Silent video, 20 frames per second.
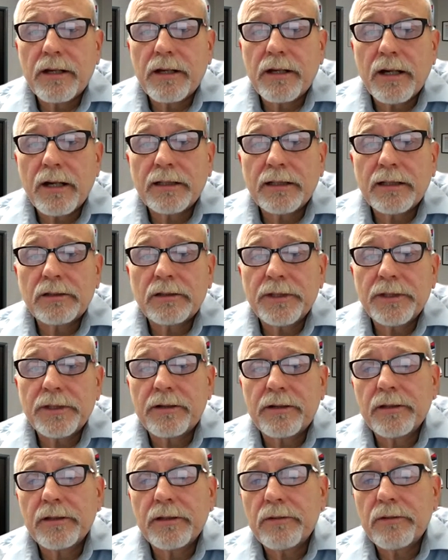They called out the
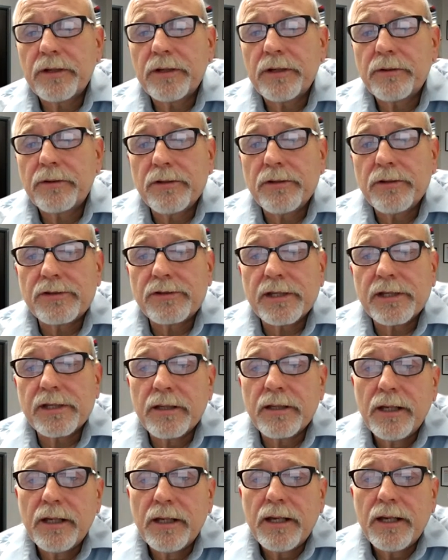material that we were
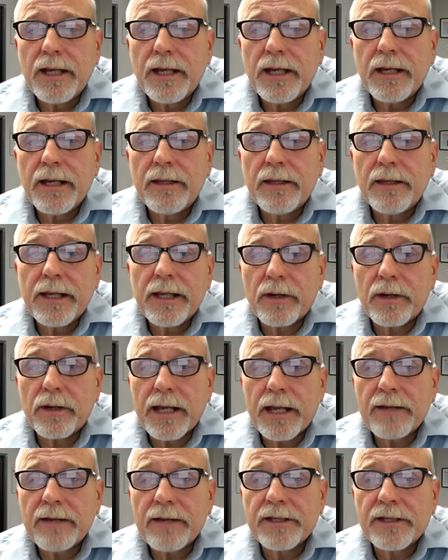using, and they
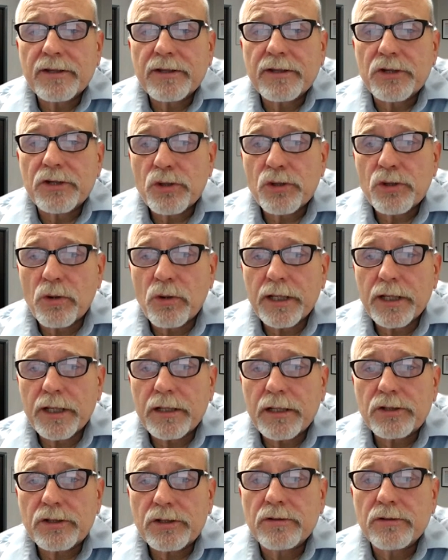were having some
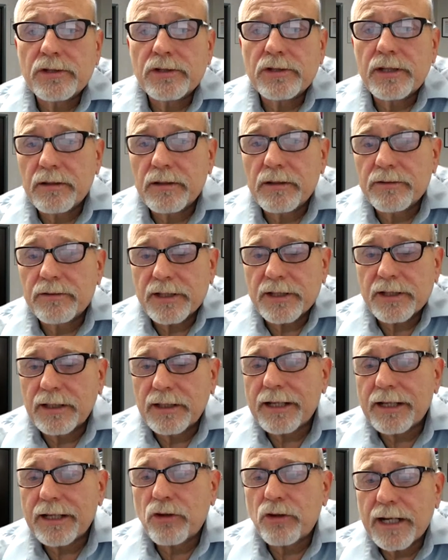shorting issues. It was
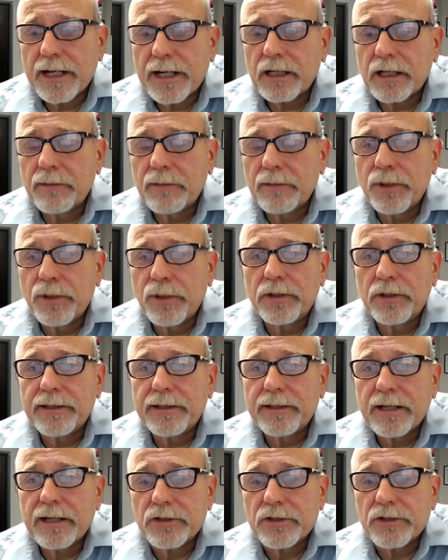an electronic
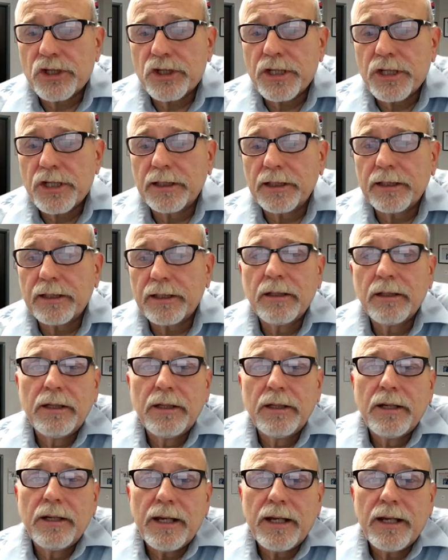component that it was shielding.
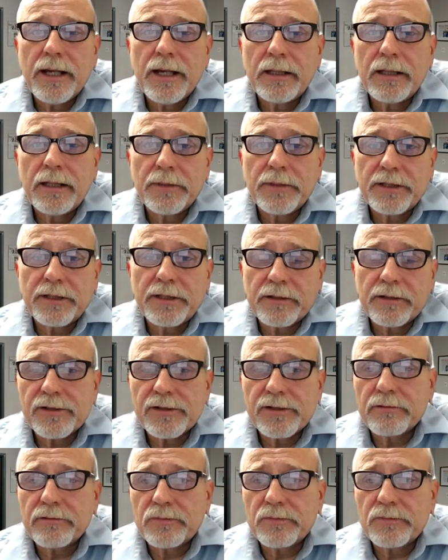And the
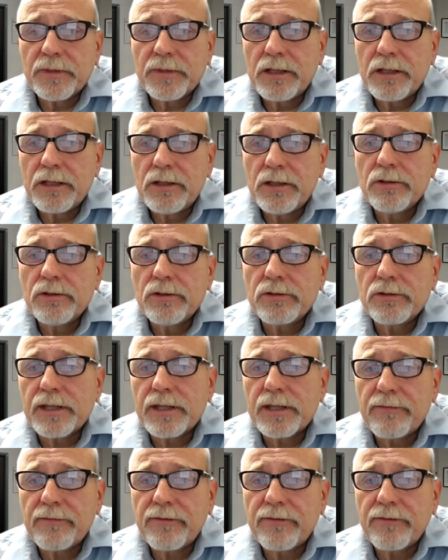materials that was being
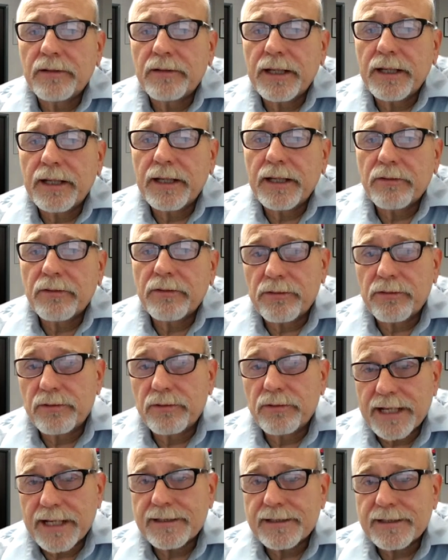used, they found out
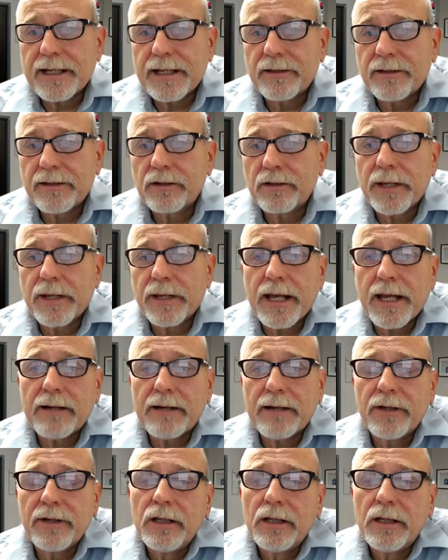through testing on their
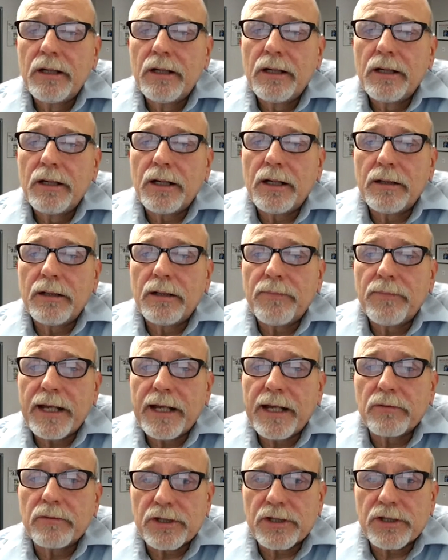behalf,
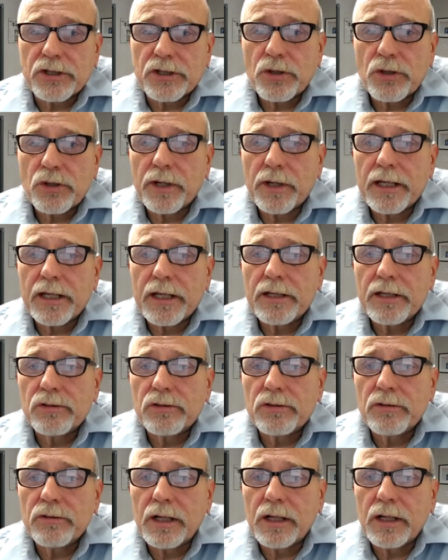that it was a shorting
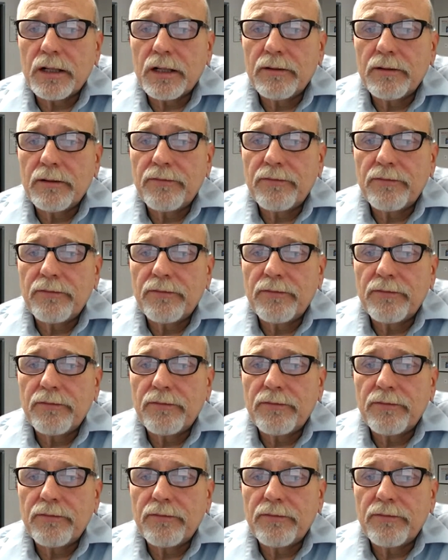issue